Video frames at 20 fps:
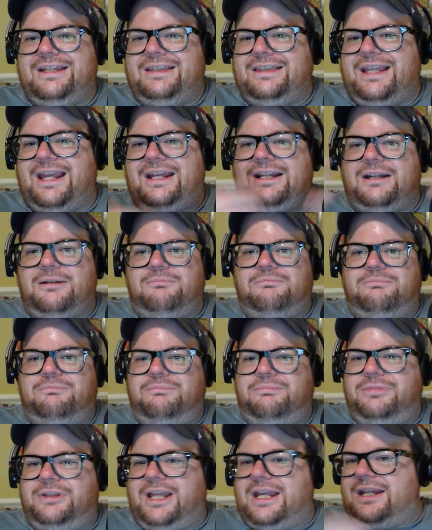they end up
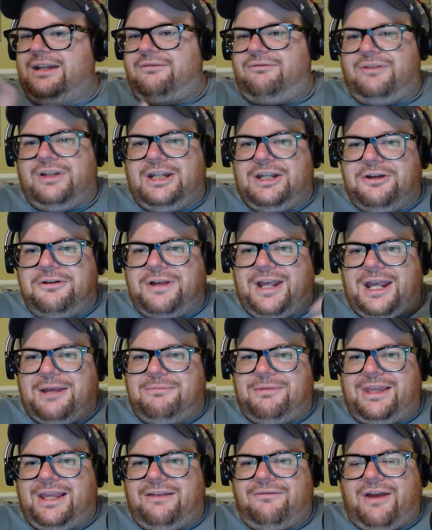playing a video
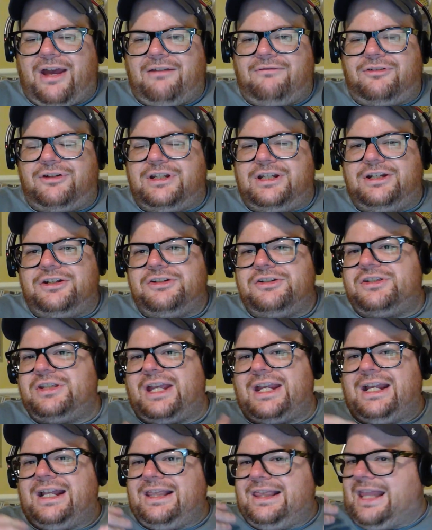game that they've had for years.
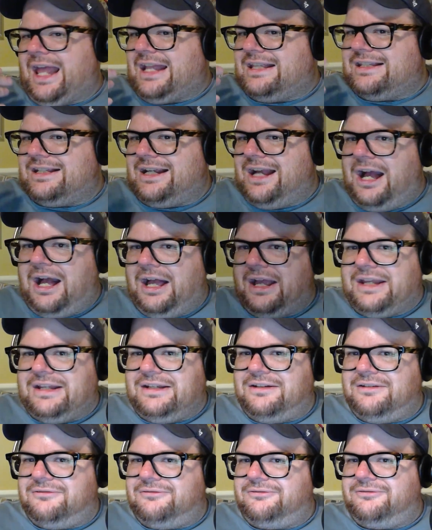Like, that's
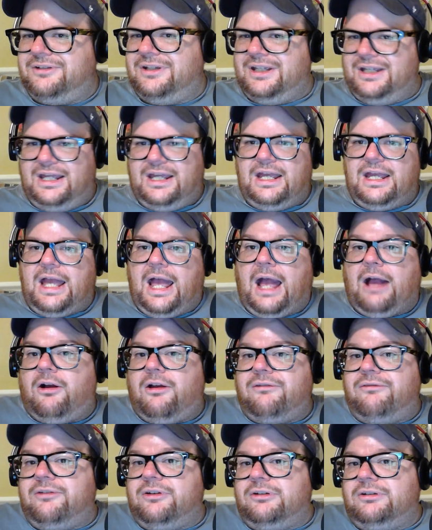kind of how
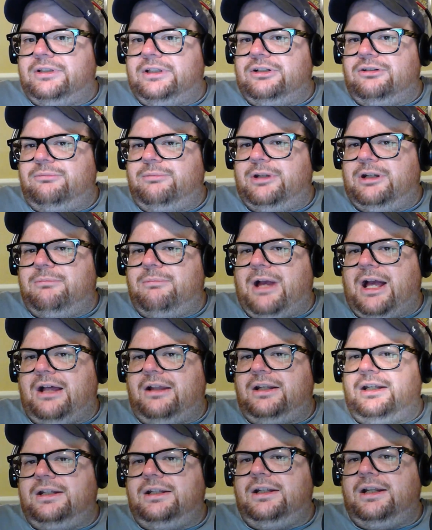I feel a little bit
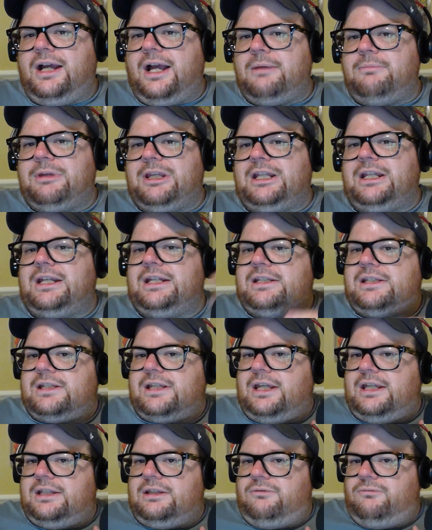about it. I mean,
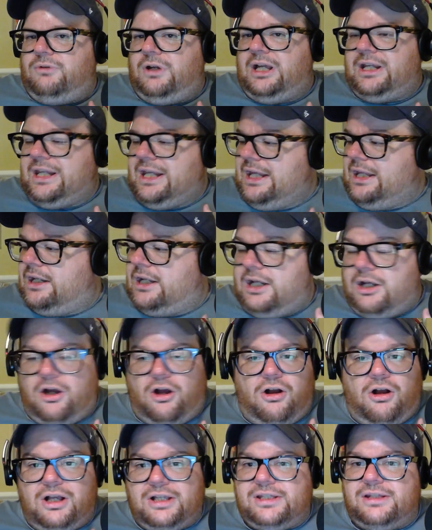again,
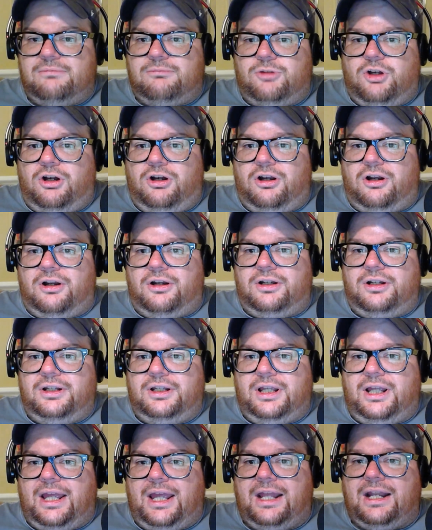awesome card.
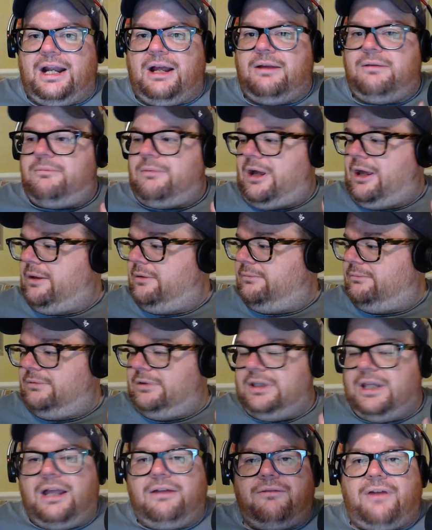And I
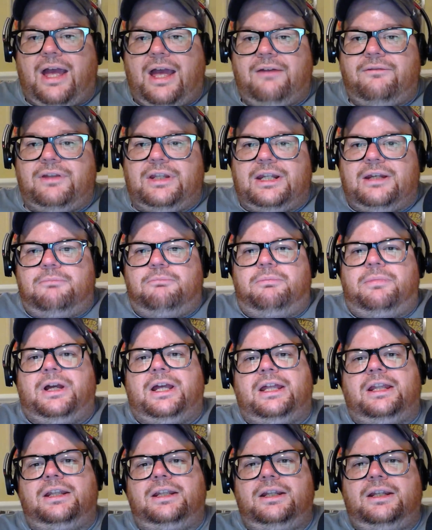love having it.
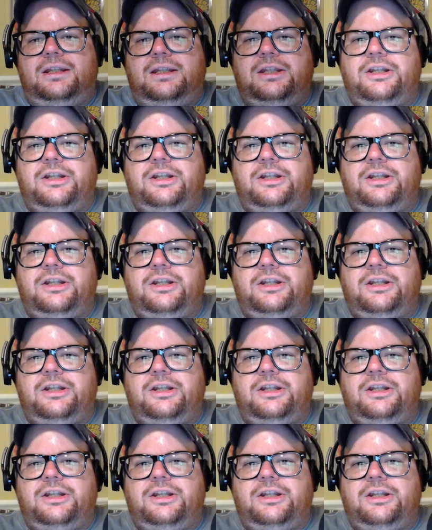But,